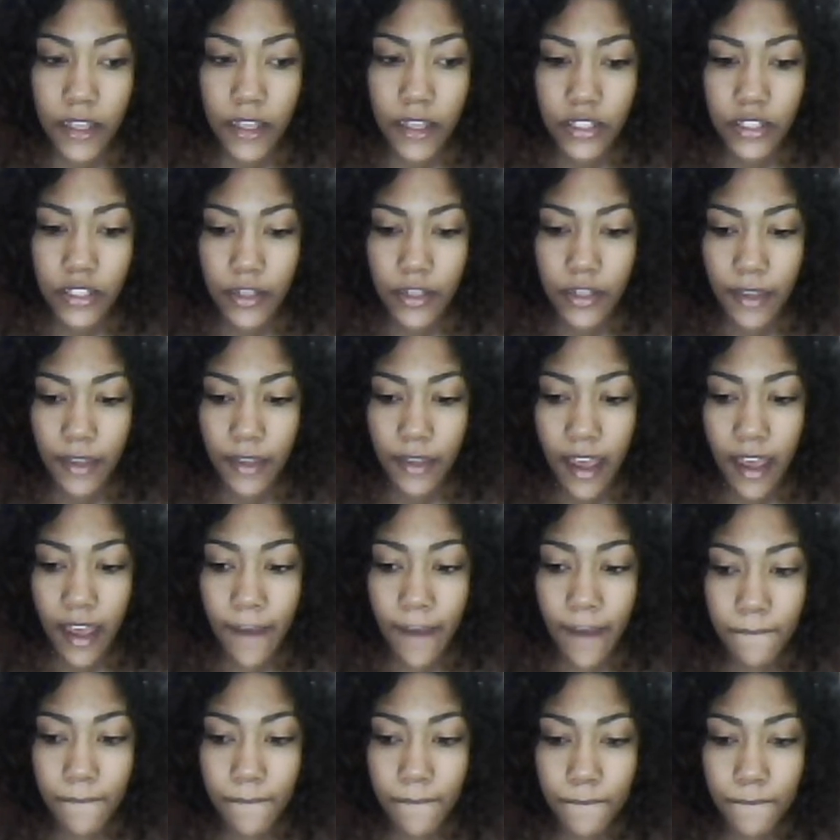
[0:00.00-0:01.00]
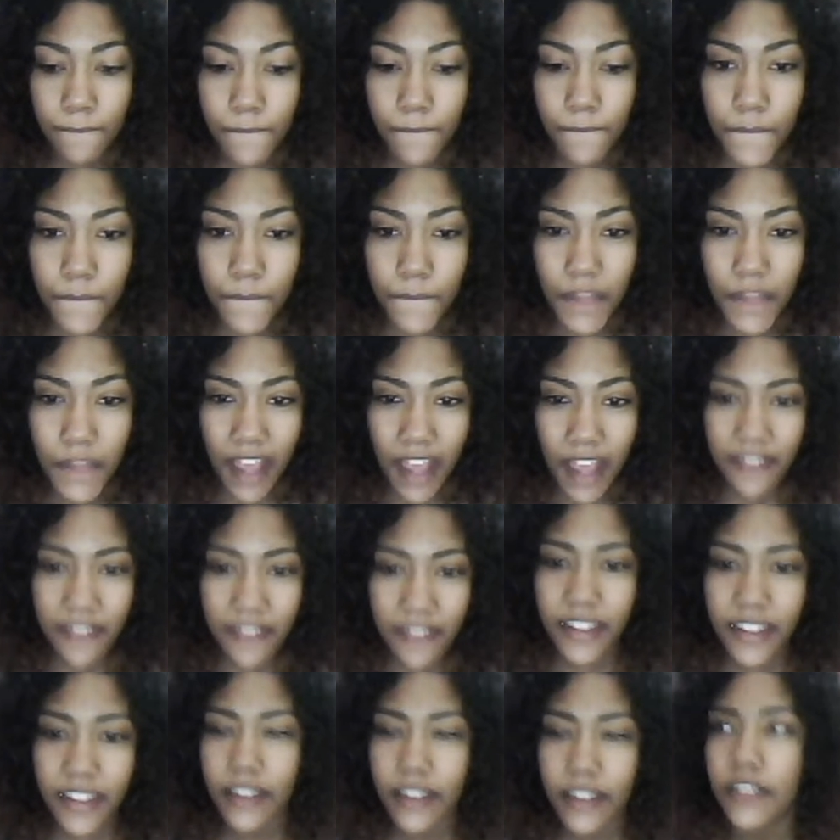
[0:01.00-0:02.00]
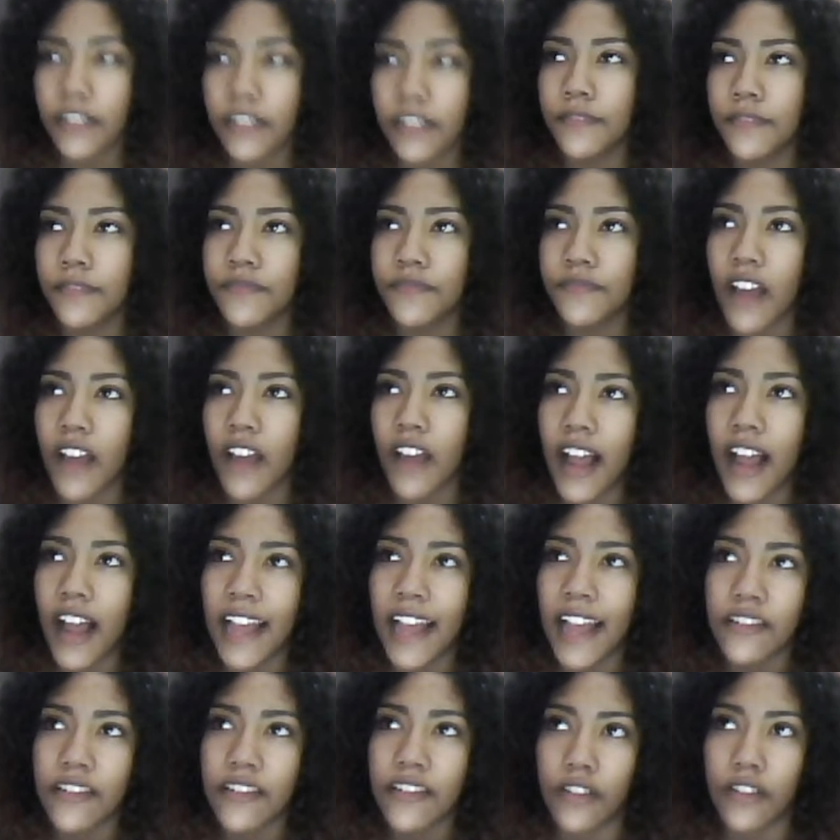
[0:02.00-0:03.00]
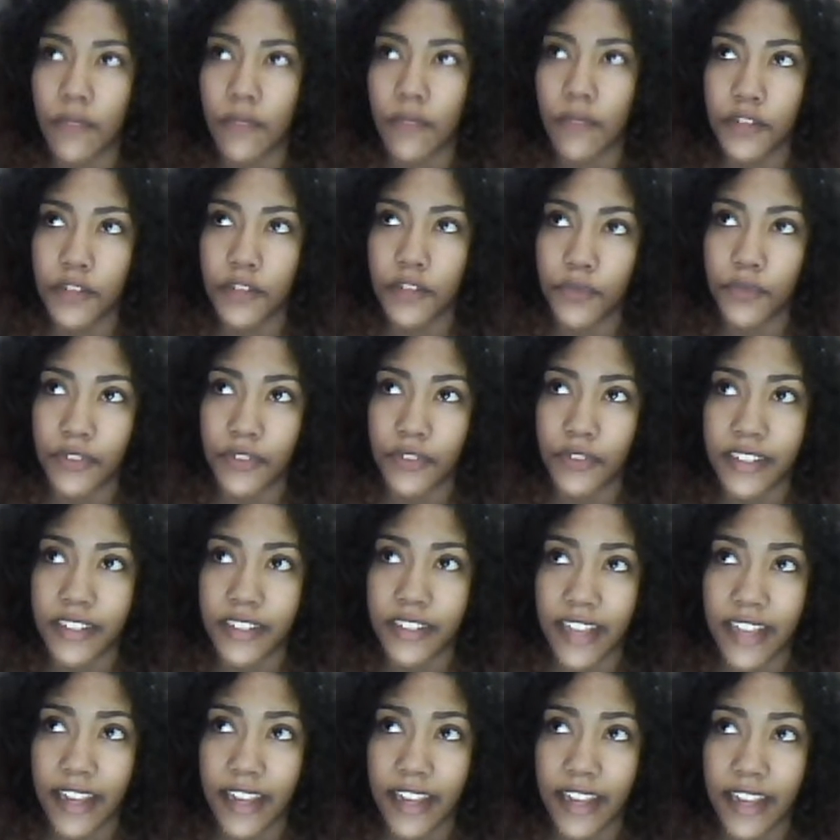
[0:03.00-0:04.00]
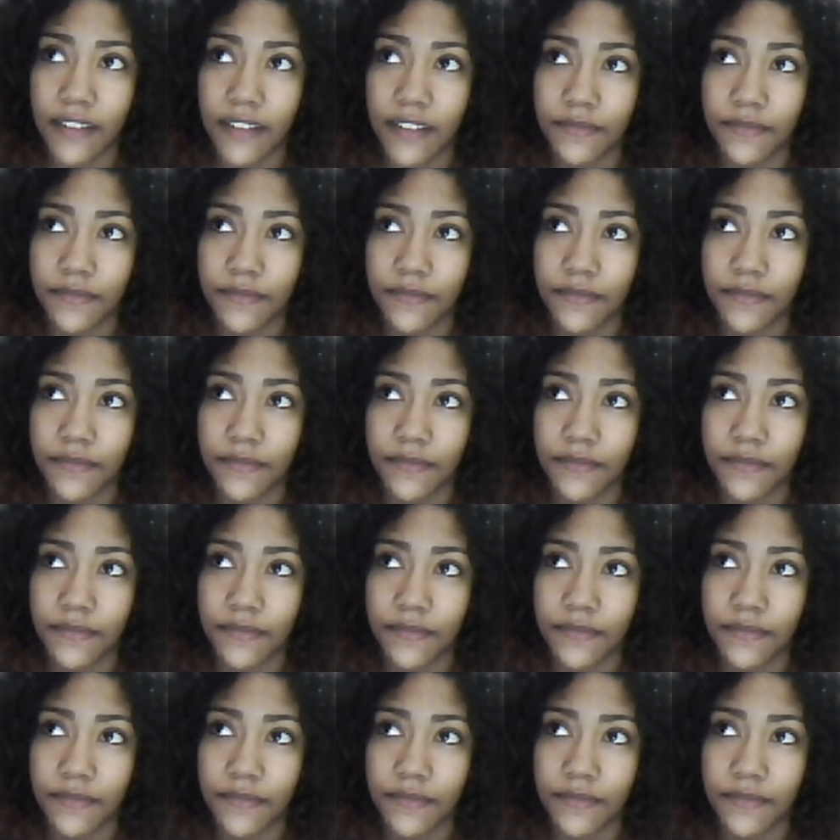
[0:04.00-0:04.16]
So yeah, I think I had so much more to say.